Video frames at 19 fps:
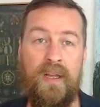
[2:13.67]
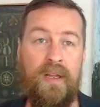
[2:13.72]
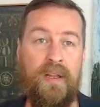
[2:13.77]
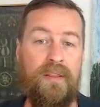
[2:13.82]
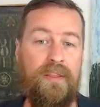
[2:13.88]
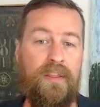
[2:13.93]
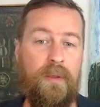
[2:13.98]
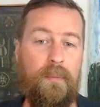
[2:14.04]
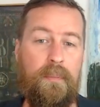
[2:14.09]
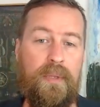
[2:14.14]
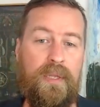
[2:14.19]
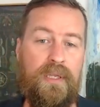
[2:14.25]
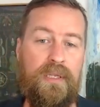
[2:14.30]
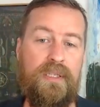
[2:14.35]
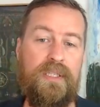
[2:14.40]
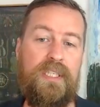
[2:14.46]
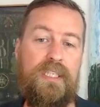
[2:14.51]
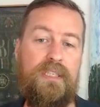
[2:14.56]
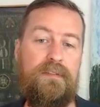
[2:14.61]
The
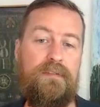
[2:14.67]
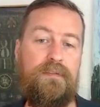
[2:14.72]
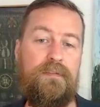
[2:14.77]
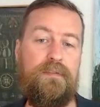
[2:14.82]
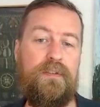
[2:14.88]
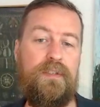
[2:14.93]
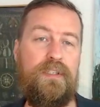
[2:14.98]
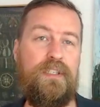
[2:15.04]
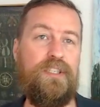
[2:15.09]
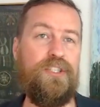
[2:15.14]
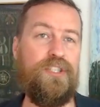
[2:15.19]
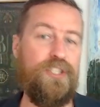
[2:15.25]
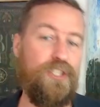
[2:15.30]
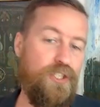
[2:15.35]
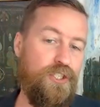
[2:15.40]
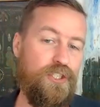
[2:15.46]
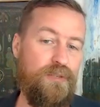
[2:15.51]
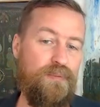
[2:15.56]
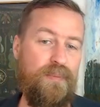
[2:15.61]
belief,
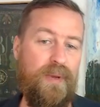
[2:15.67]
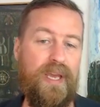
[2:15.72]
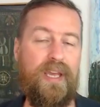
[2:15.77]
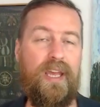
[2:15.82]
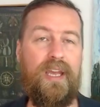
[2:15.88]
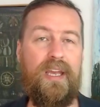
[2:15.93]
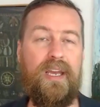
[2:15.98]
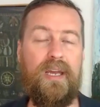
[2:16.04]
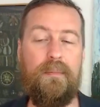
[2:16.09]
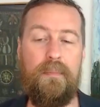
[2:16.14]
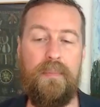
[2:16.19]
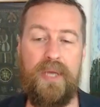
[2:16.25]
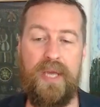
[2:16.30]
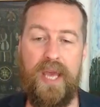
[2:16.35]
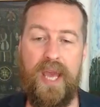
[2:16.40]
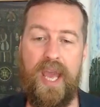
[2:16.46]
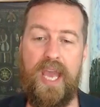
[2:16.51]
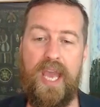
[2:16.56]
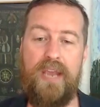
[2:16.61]
decision-making, and
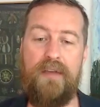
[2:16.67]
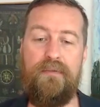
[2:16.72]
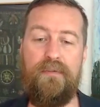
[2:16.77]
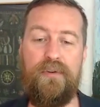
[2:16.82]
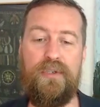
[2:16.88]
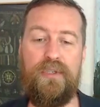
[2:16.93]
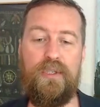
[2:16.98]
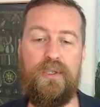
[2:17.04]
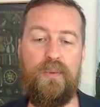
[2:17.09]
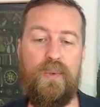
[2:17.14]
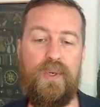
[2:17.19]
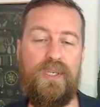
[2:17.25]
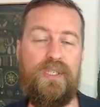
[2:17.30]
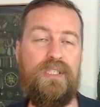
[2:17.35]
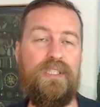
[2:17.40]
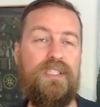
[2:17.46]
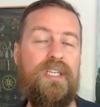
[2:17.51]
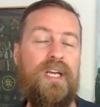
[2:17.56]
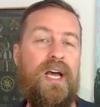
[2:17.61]
behavioral
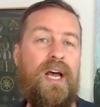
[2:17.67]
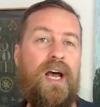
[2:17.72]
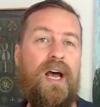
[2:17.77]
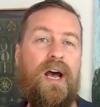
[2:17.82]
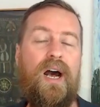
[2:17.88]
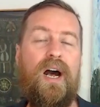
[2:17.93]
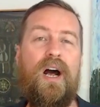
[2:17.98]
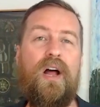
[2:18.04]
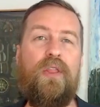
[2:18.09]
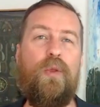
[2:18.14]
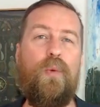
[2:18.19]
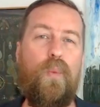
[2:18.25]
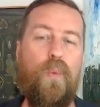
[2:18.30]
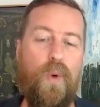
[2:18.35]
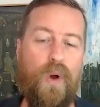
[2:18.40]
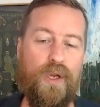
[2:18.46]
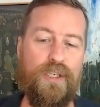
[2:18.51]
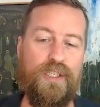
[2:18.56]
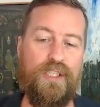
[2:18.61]
ones are the
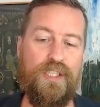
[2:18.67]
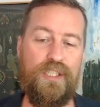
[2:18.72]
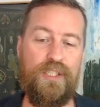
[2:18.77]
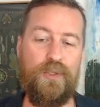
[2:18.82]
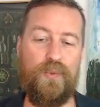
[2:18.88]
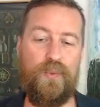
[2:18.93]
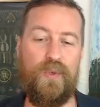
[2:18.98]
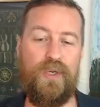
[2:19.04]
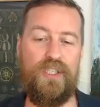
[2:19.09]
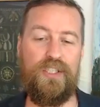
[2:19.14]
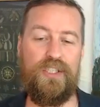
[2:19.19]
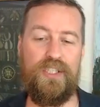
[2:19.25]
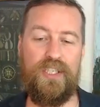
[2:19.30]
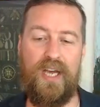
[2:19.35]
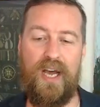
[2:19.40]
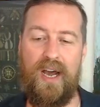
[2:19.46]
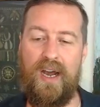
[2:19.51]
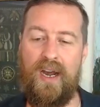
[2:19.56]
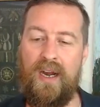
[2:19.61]
ones
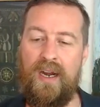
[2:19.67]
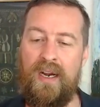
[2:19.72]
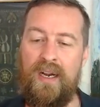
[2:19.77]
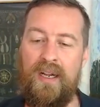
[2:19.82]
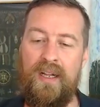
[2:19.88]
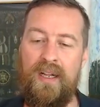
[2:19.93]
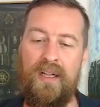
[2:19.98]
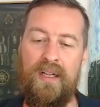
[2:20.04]
which are